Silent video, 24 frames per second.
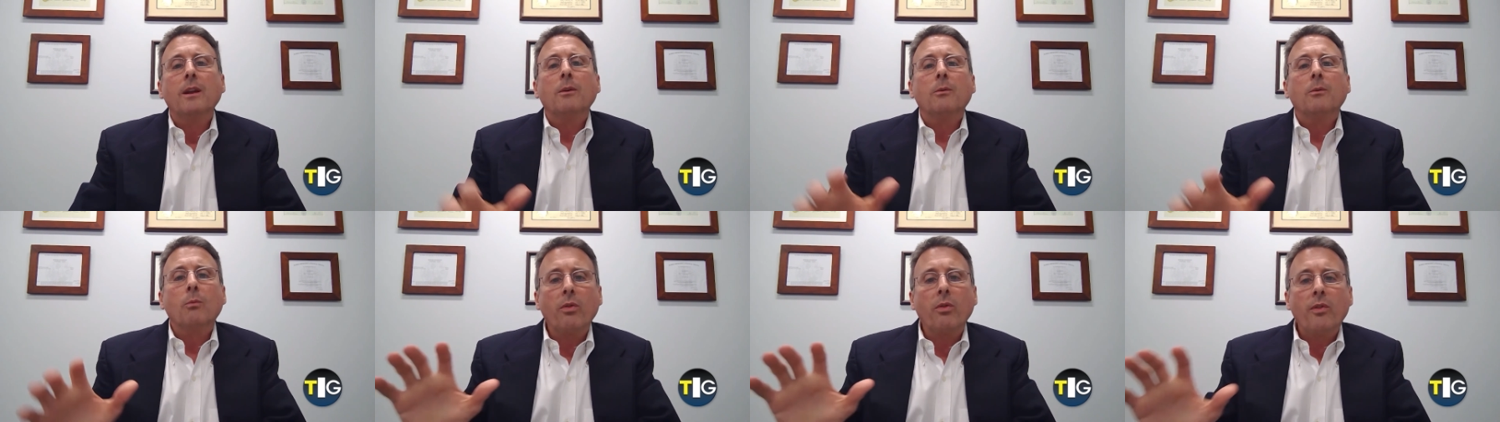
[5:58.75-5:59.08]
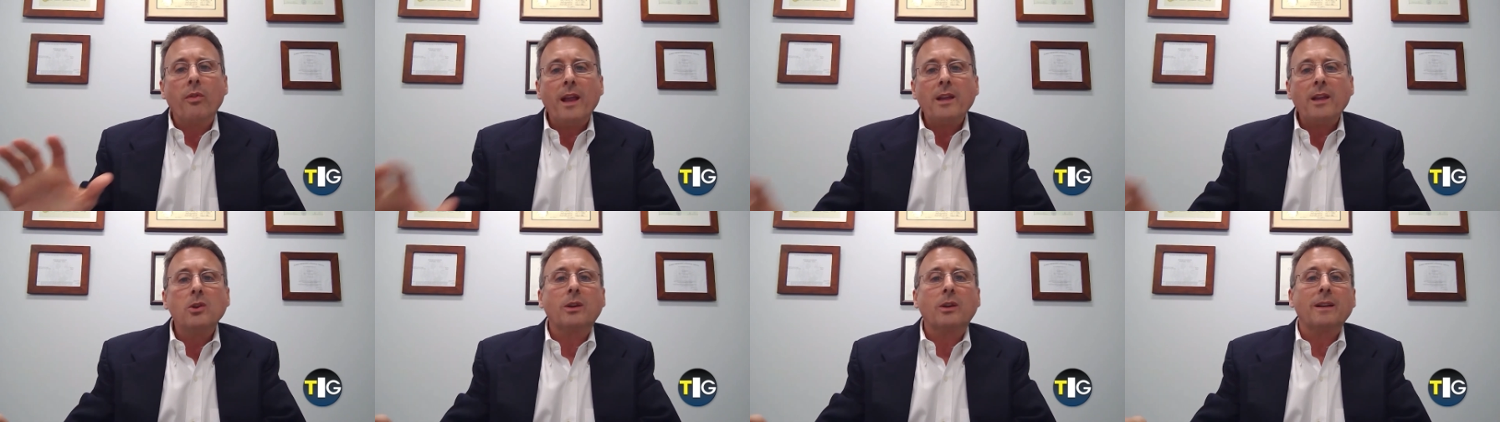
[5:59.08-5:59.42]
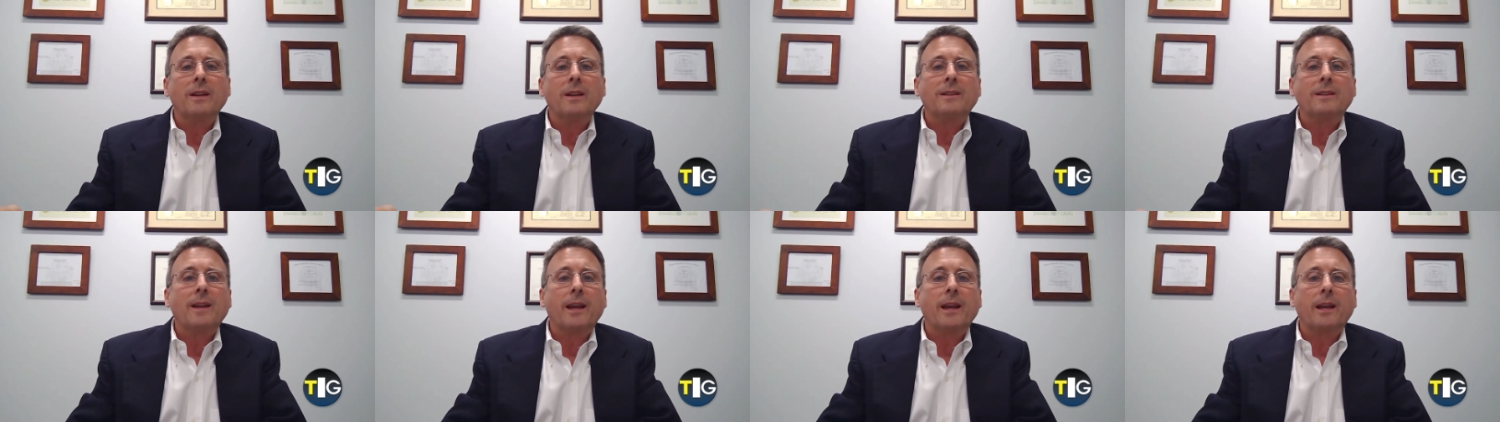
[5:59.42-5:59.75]
well, then you
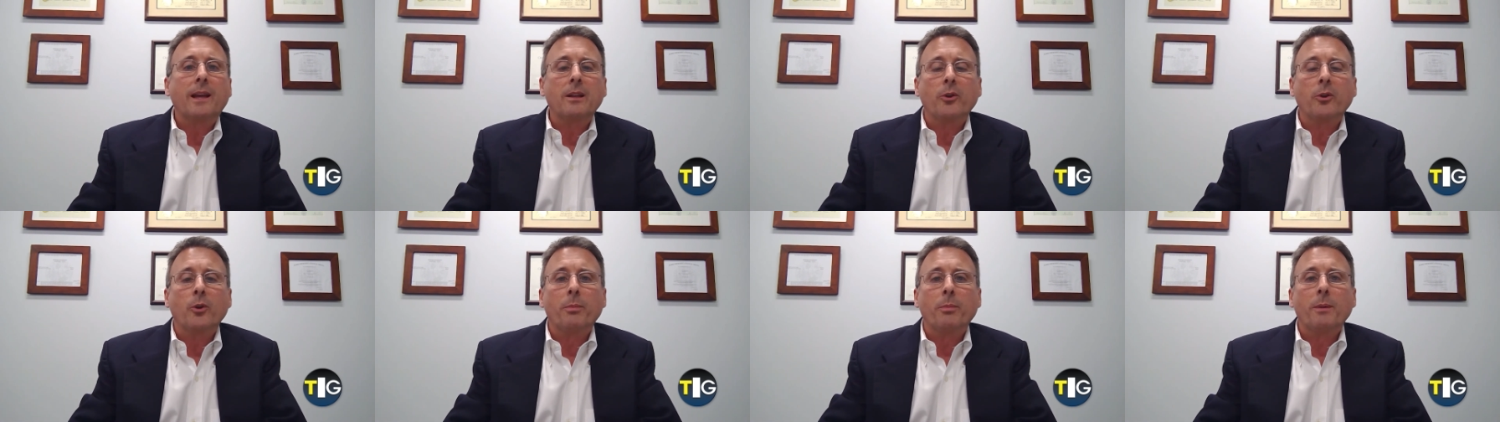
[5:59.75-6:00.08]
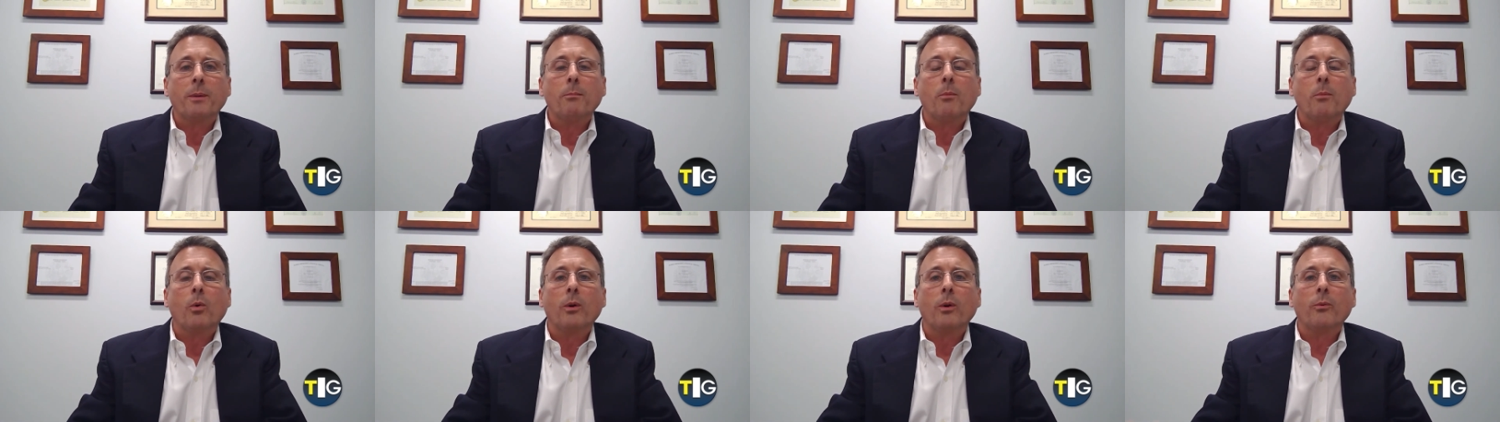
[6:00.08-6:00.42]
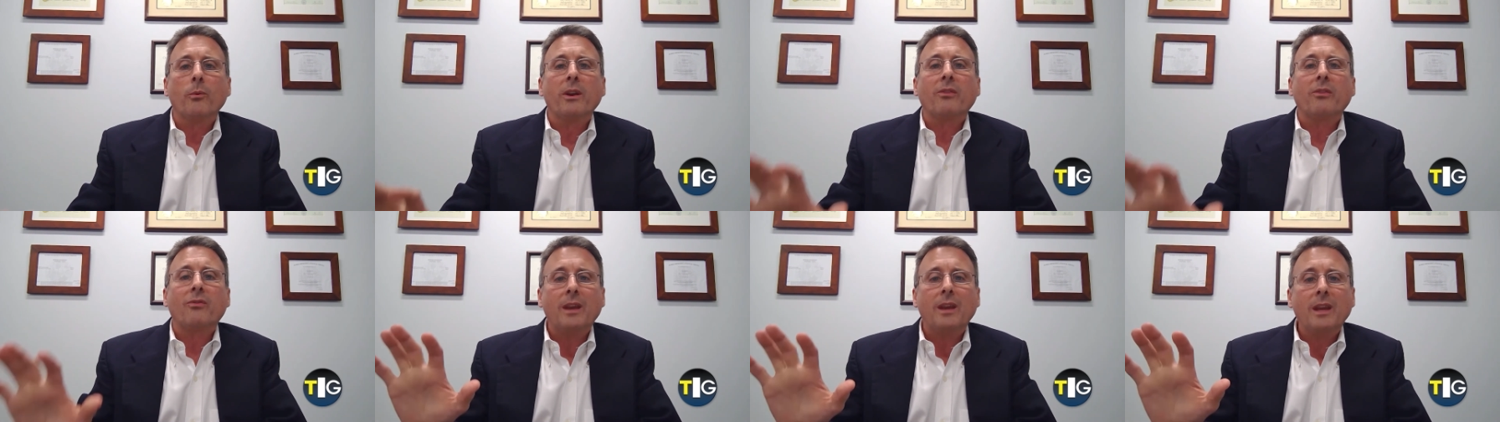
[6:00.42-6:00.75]
can take a little bit more
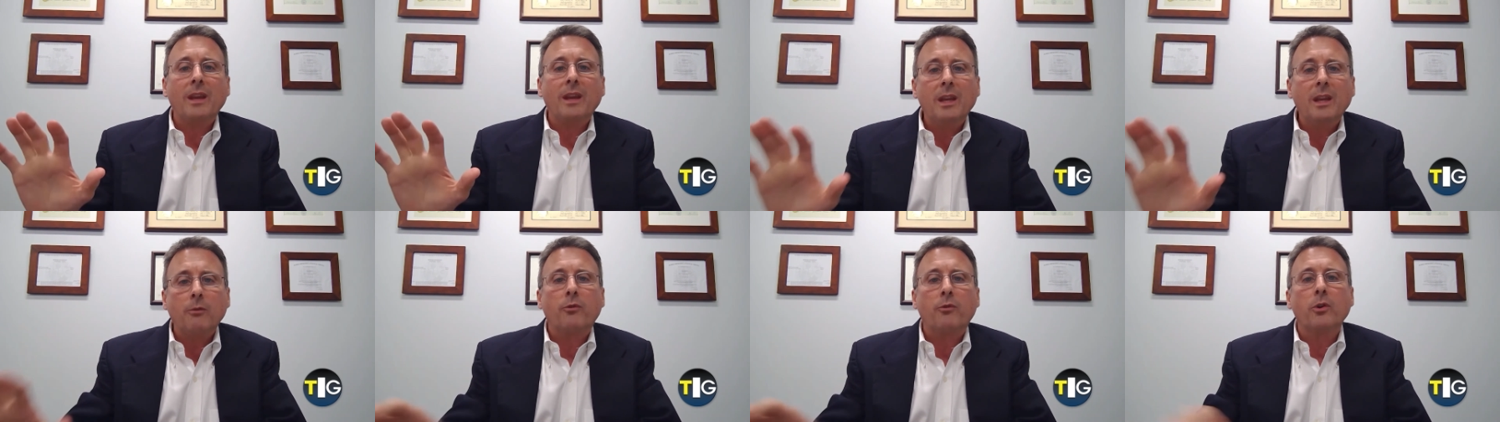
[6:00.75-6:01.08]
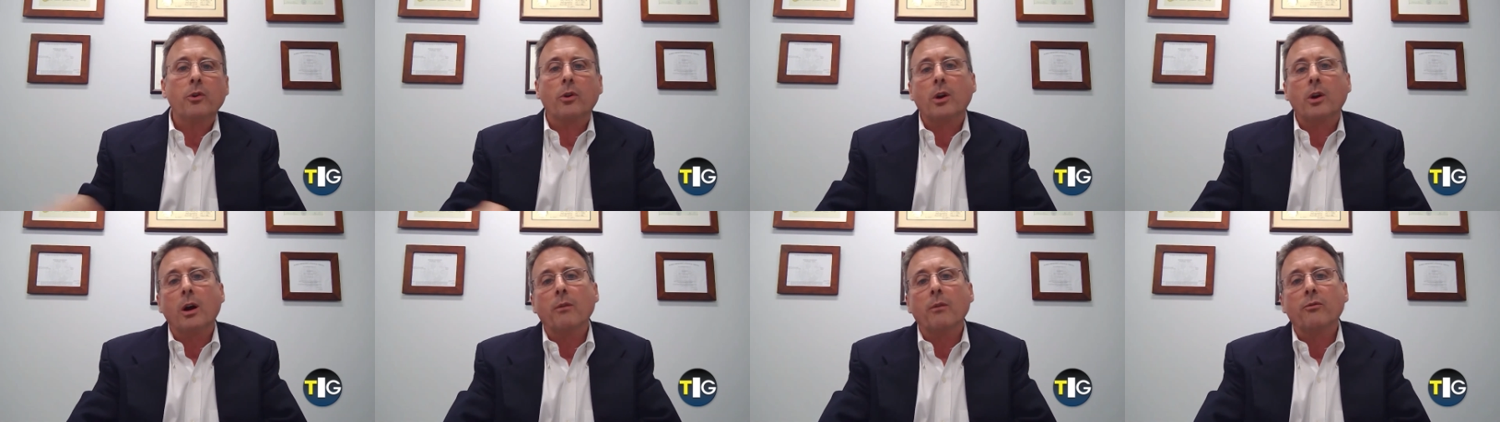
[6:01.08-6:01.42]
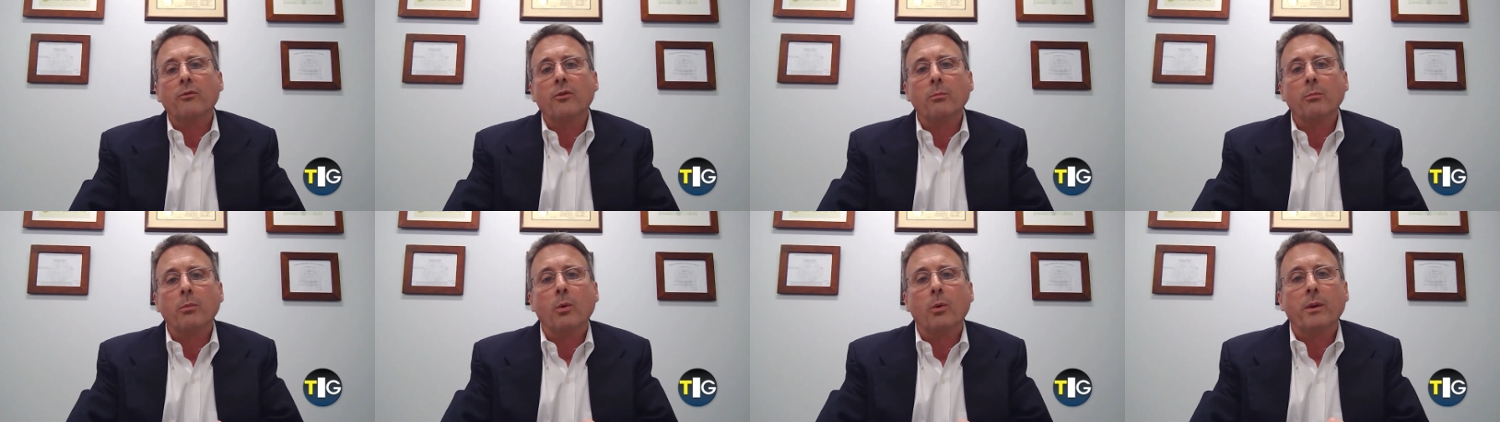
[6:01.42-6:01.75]
risk if you're
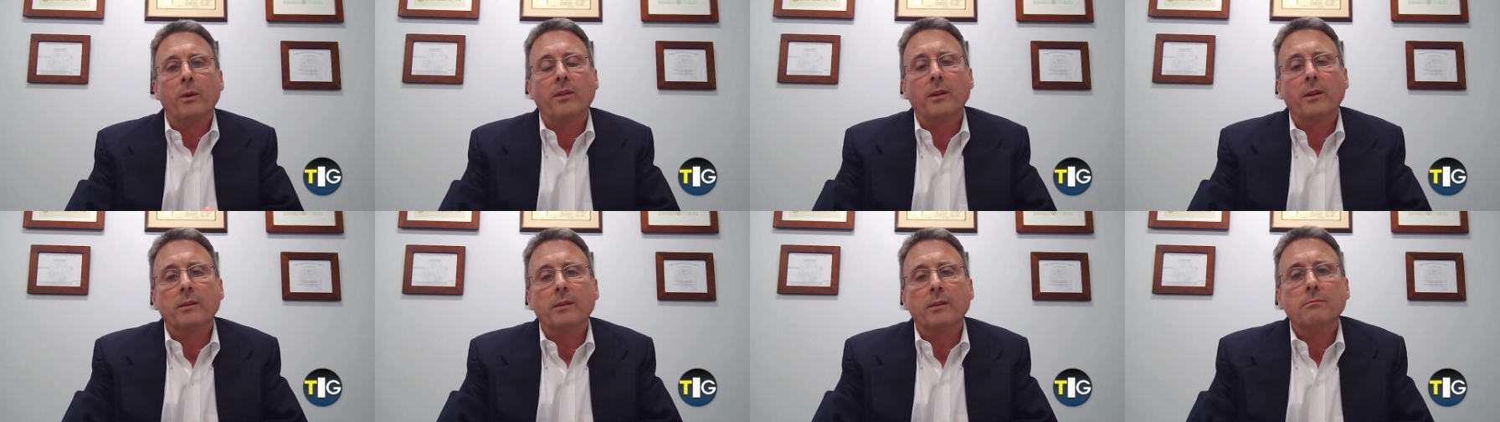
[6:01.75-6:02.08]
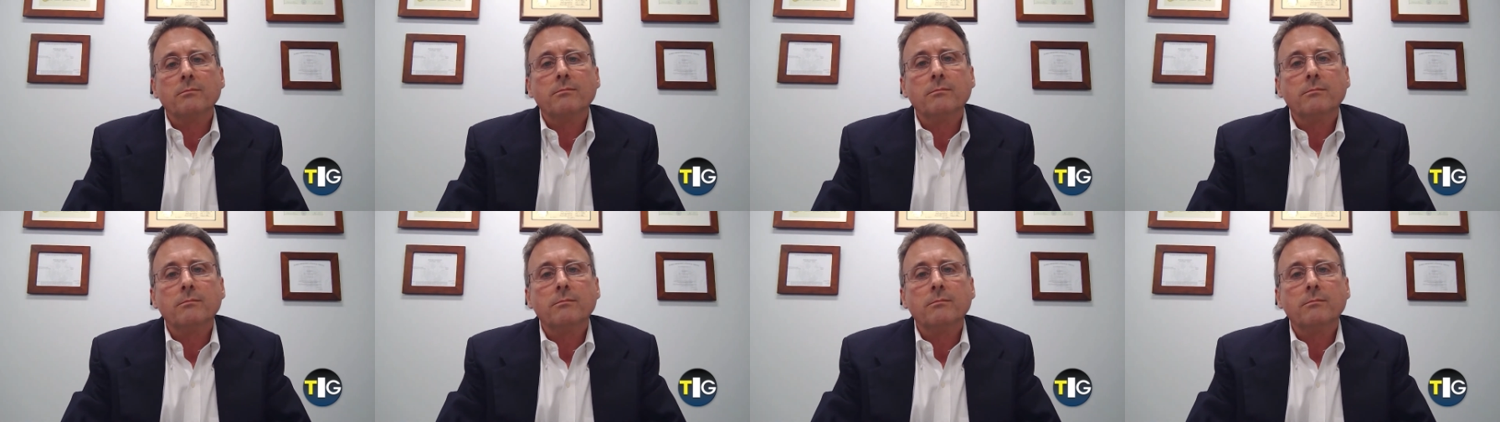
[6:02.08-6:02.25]
comfortable with it.